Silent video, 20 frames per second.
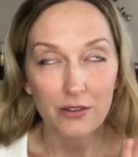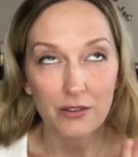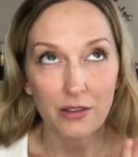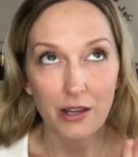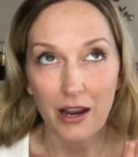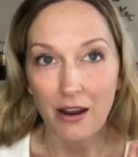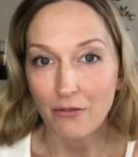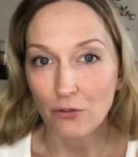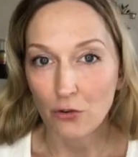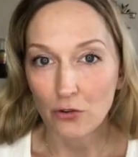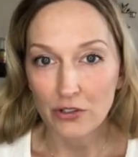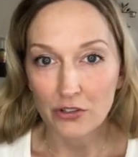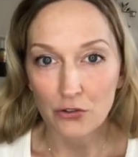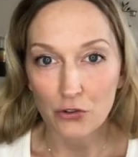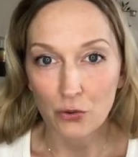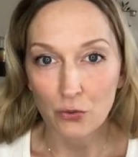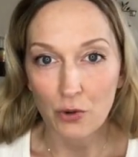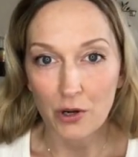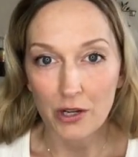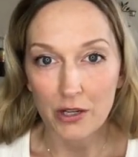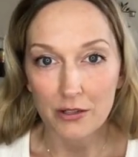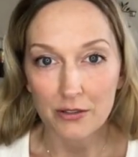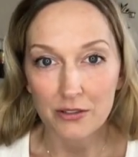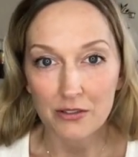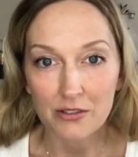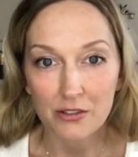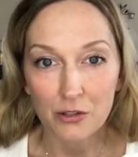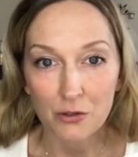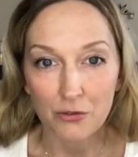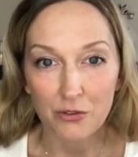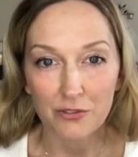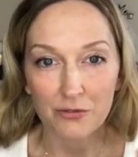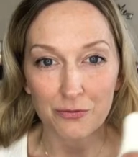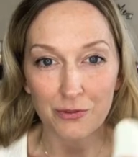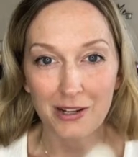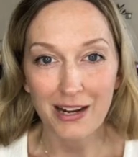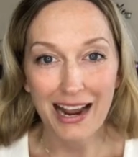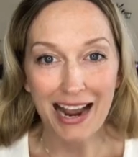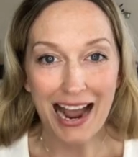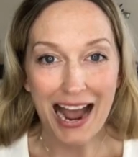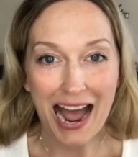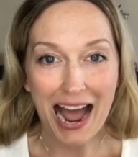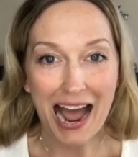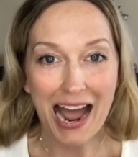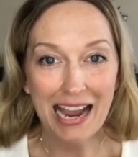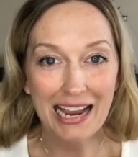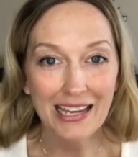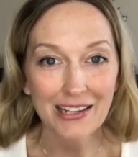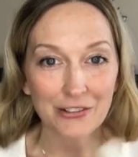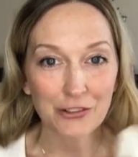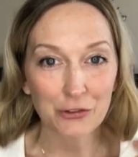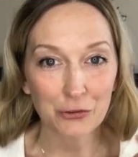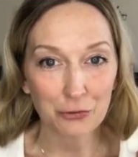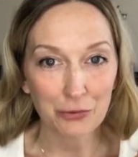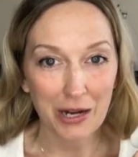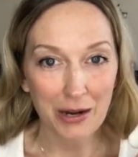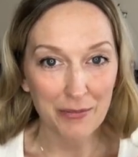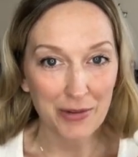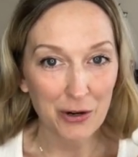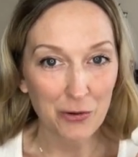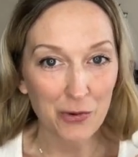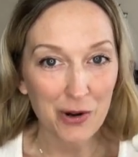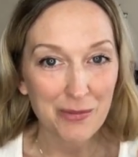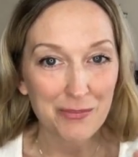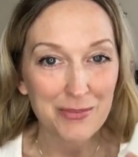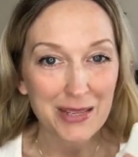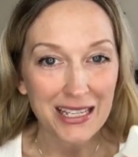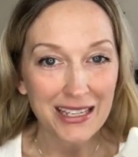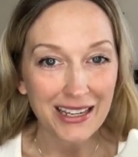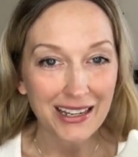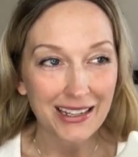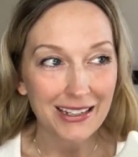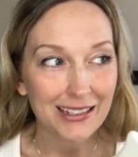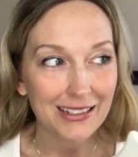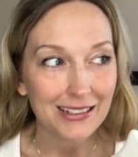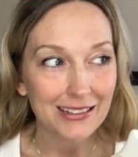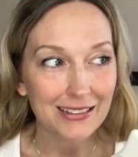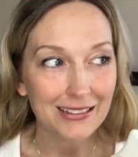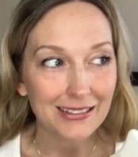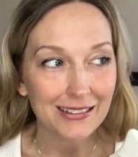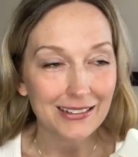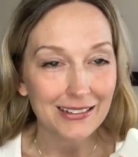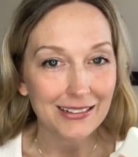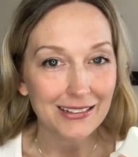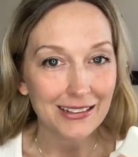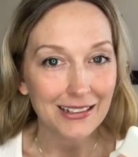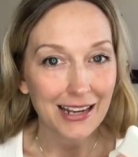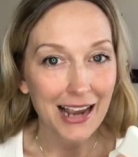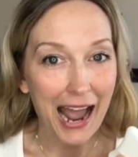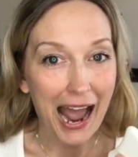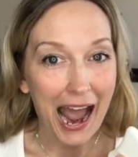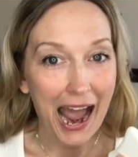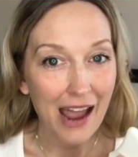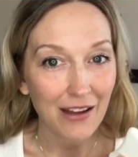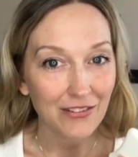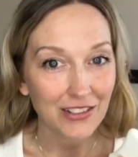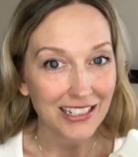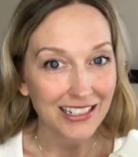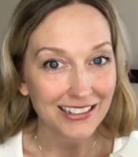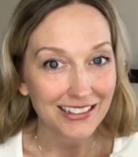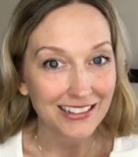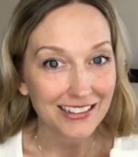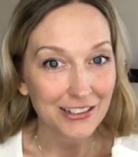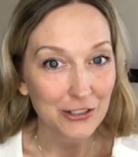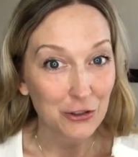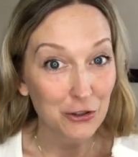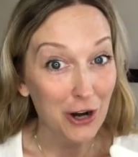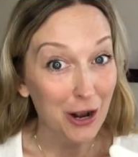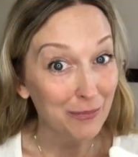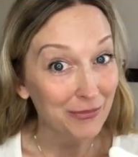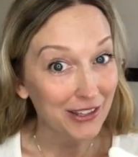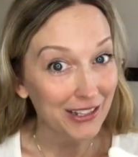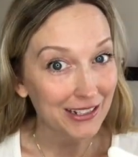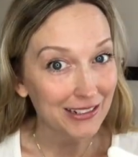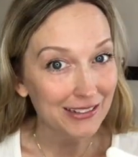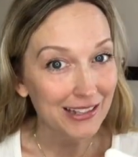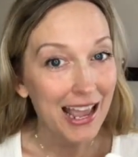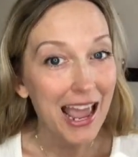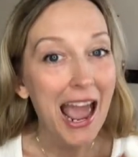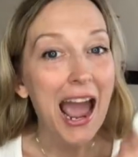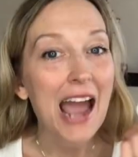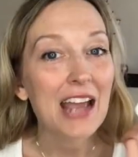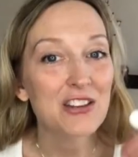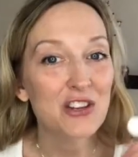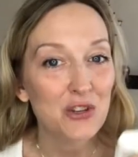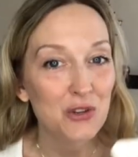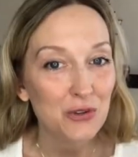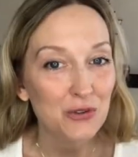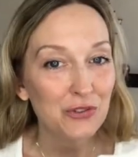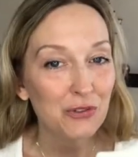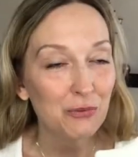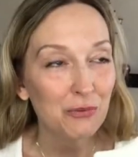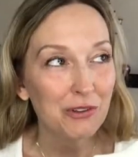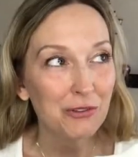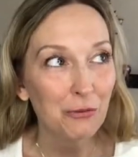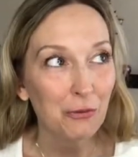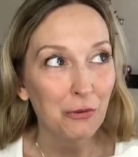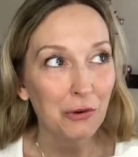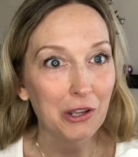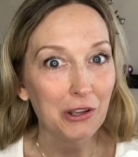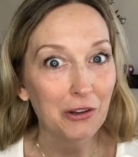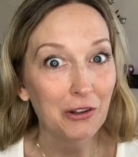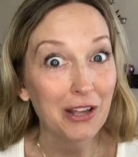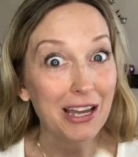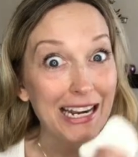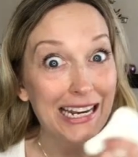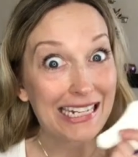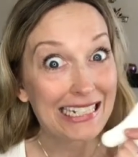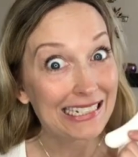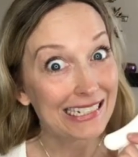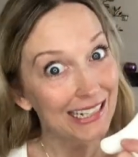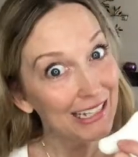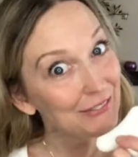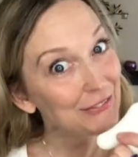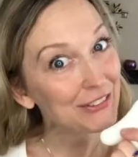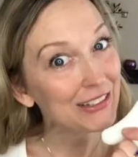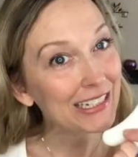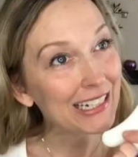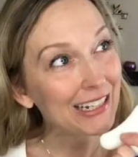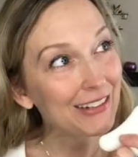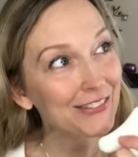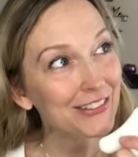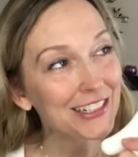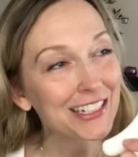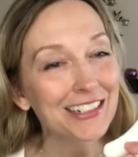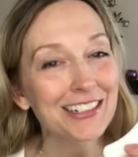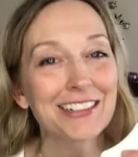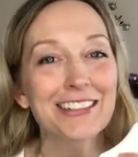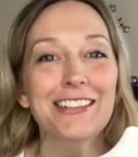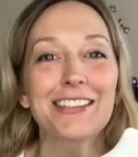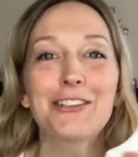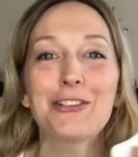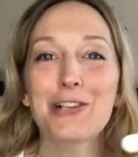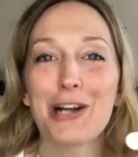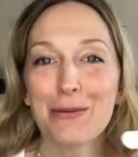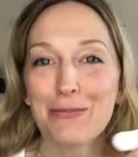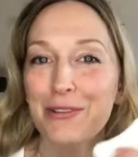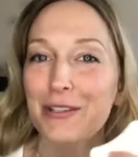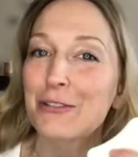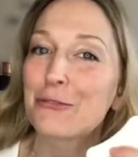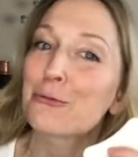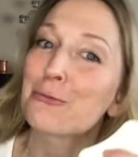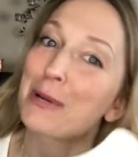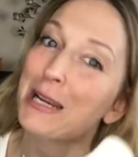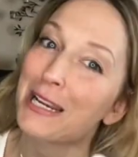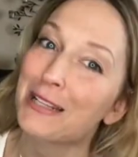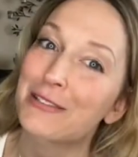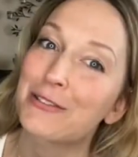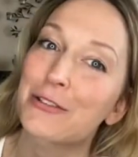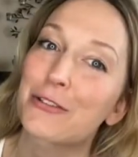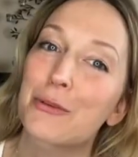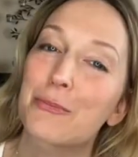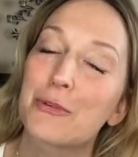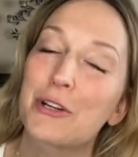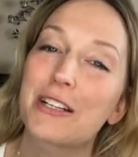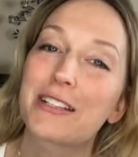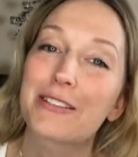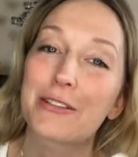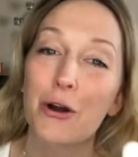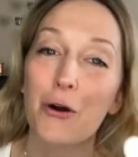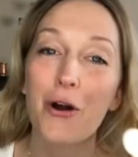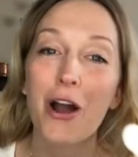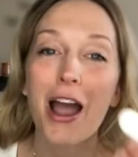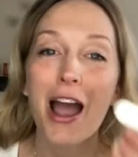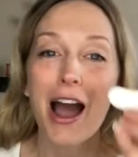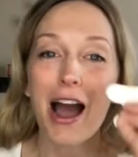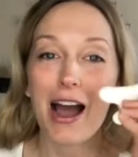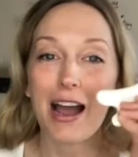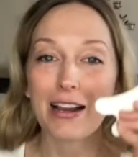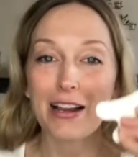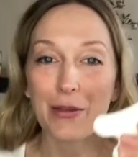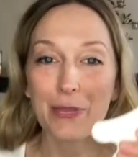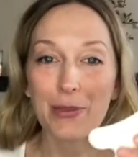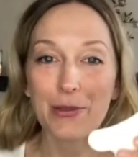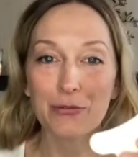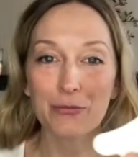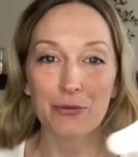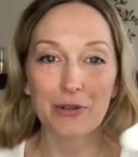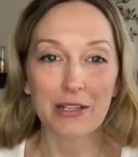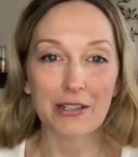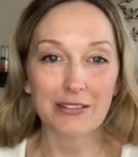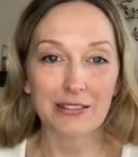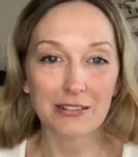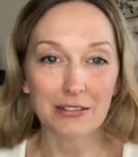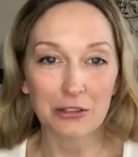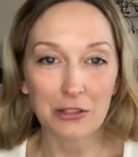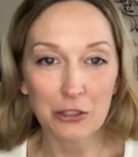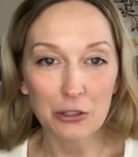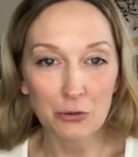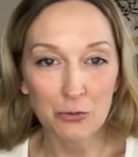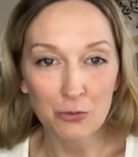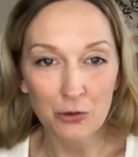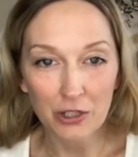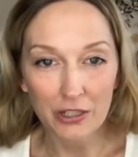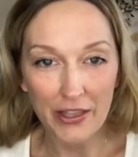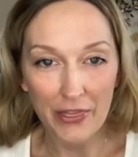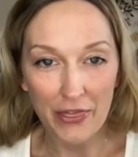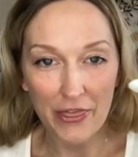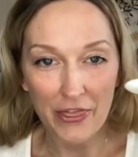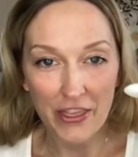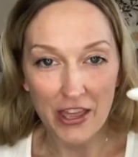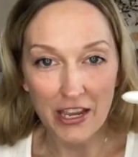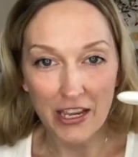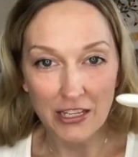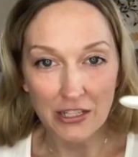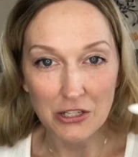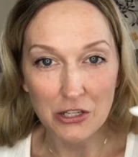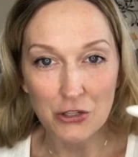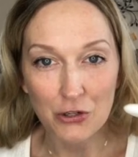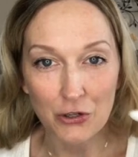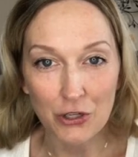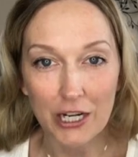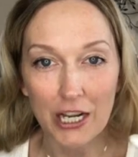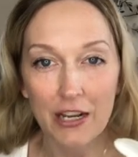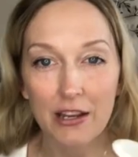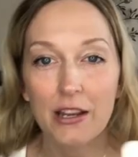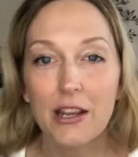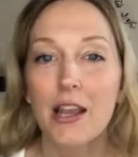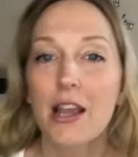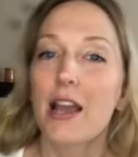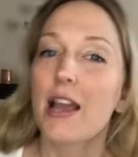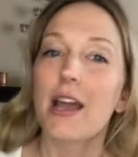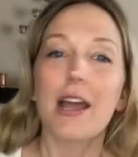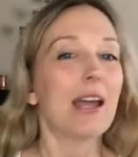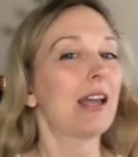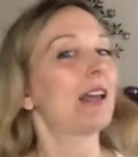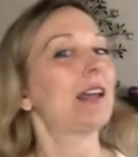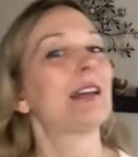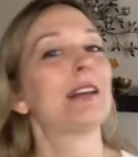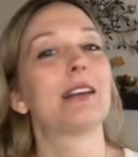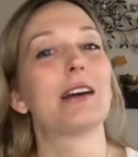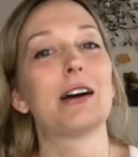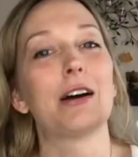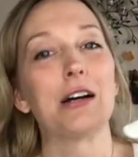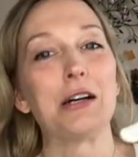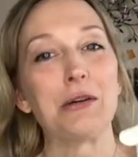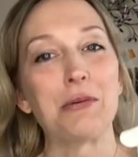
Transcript: they have crystal ones too. This one, I got a ceramic one because I have a tendency to drop things, and you use it with oil, and I definitely have a tendency to drop things when my hands are slippery. So I got this one because it's a little more thick and sturdy. And